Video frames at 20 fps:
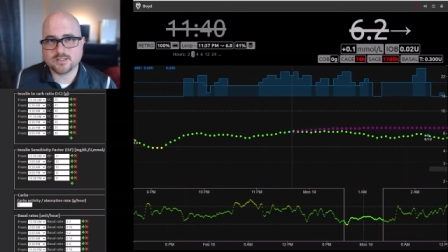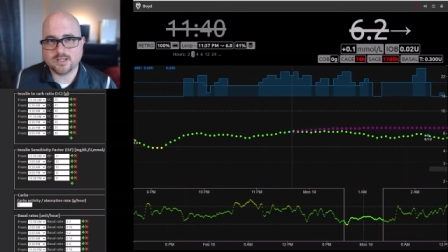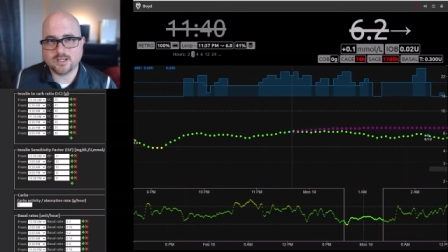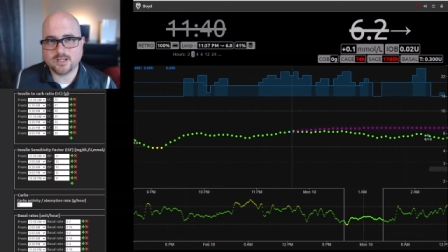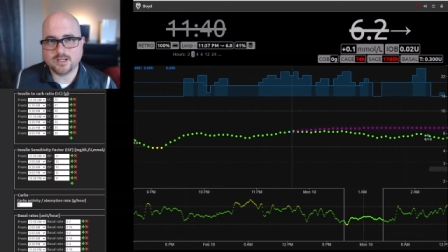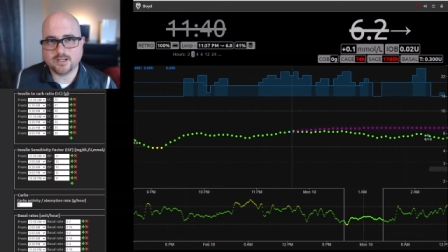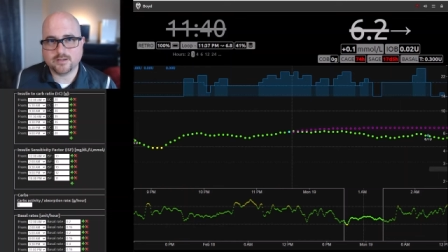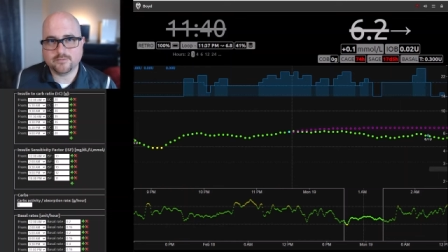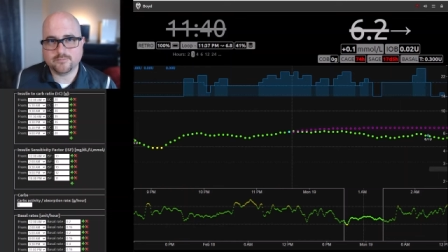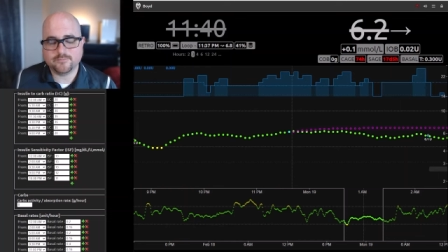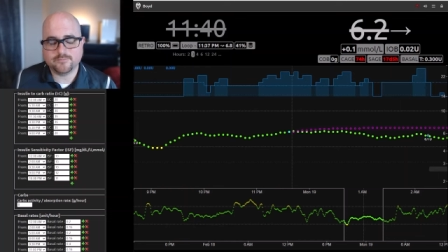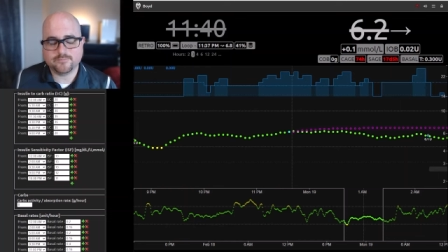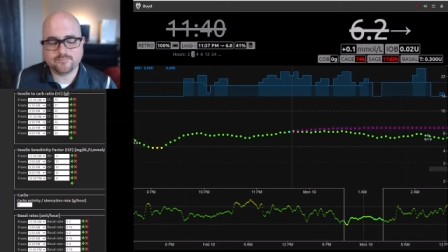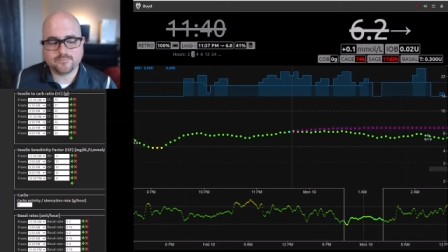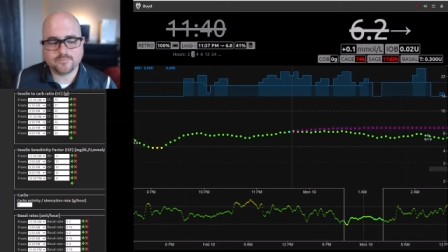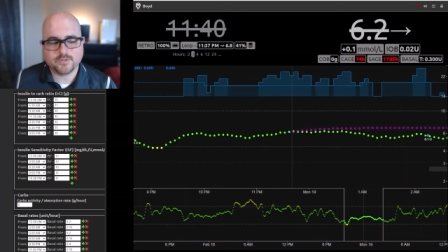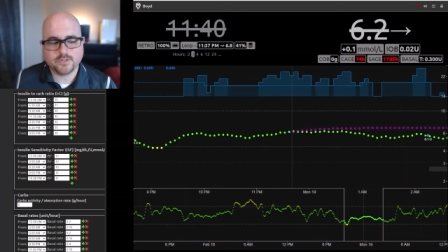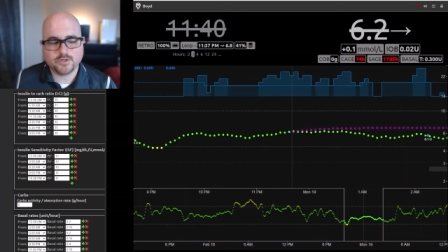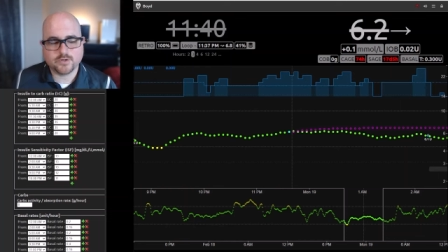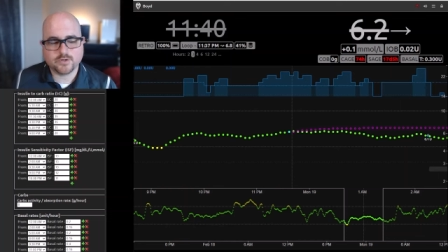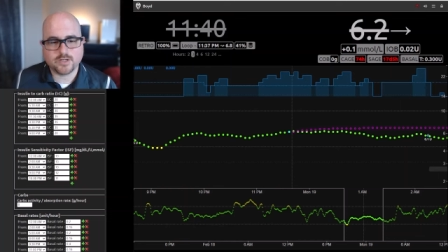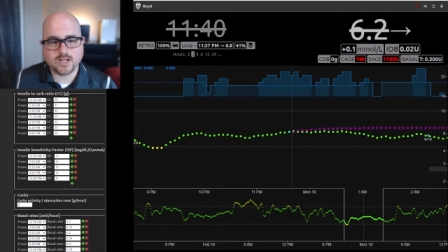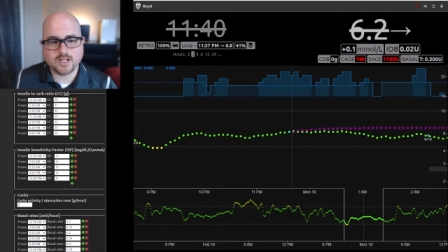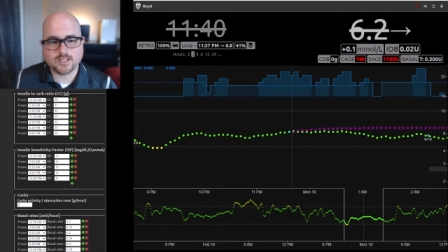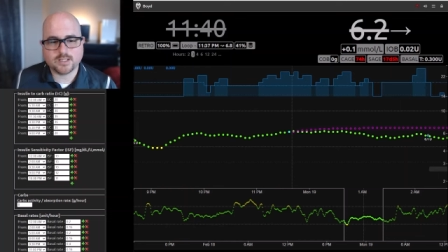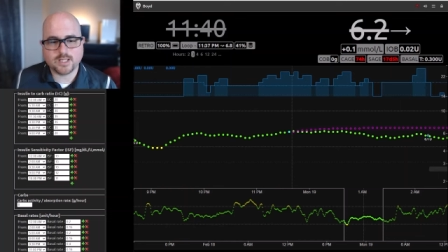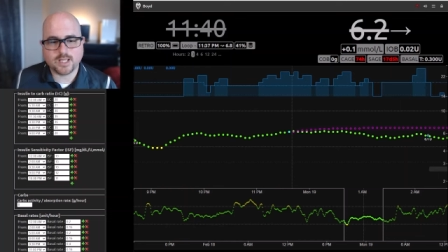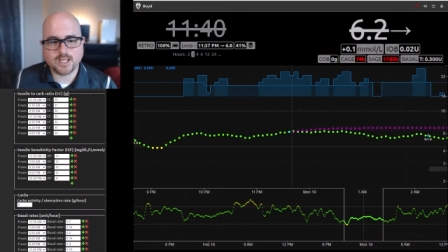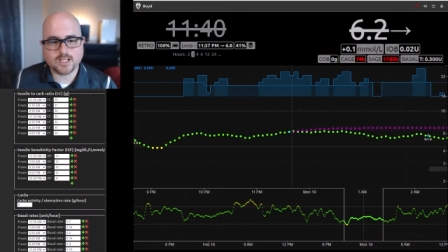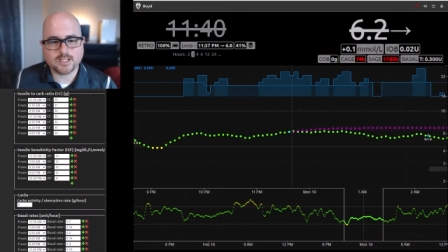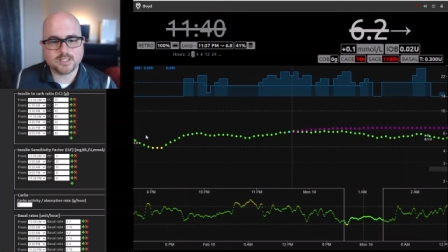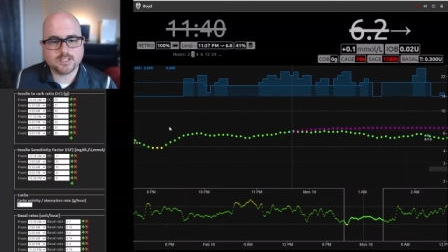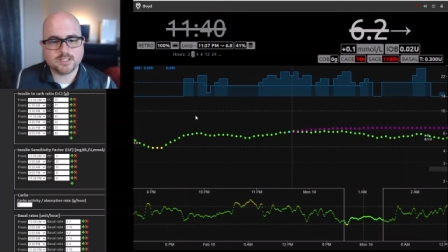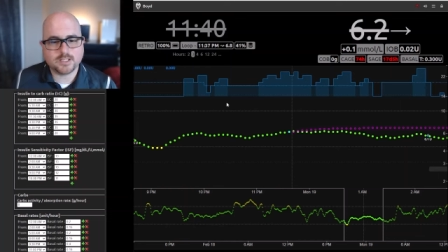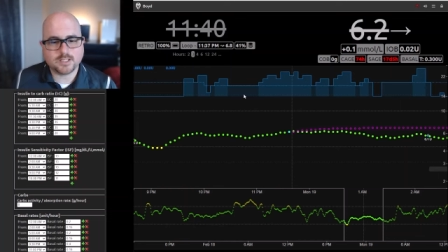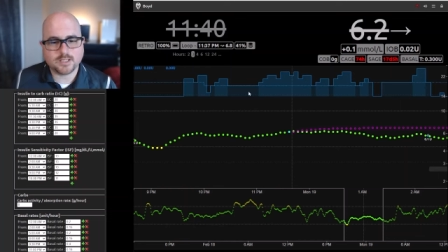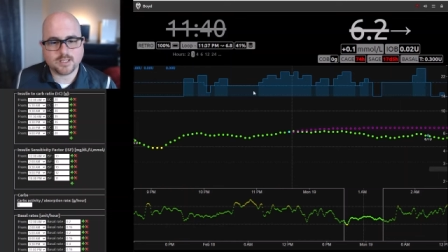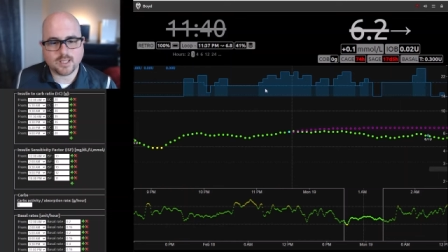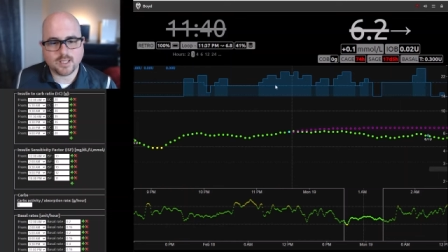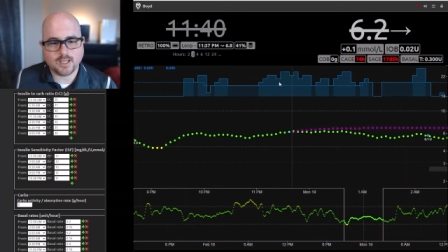um, you're not likely
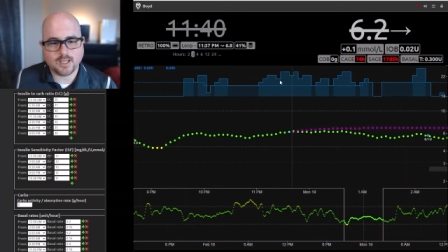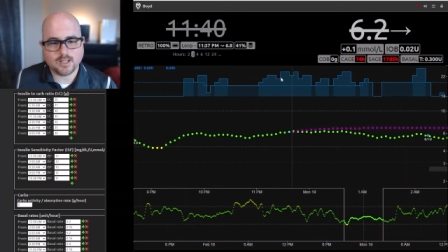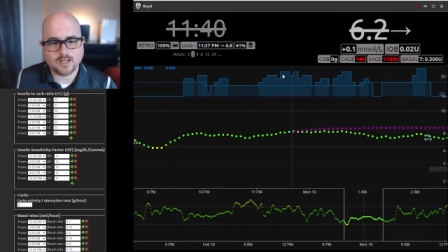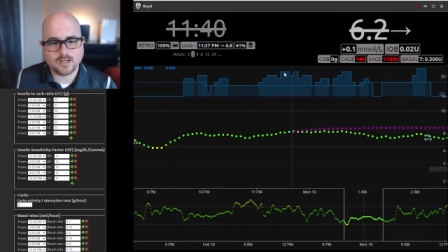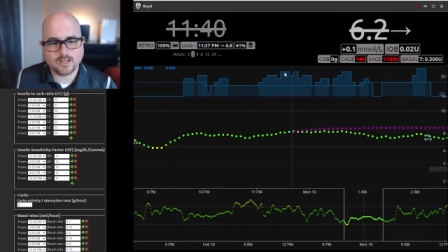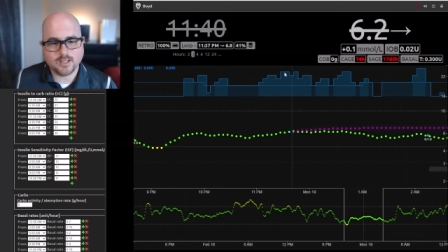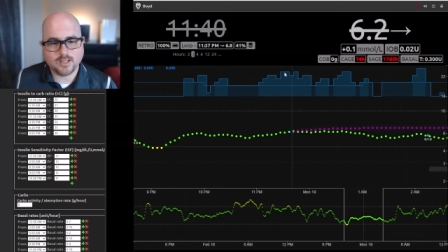to get